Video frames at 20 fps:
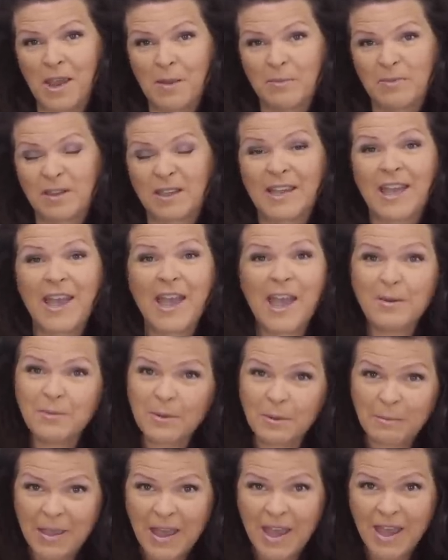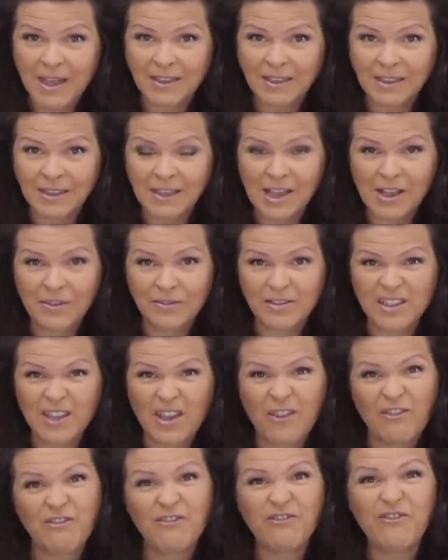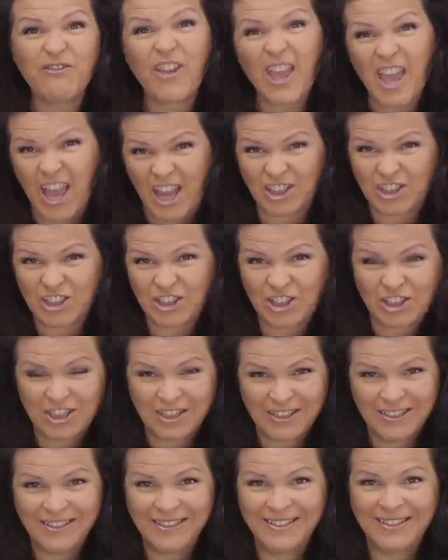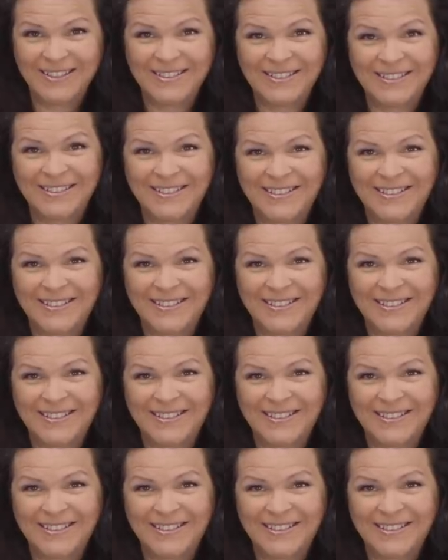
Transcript: The cameraman loves fish. Oh yeah.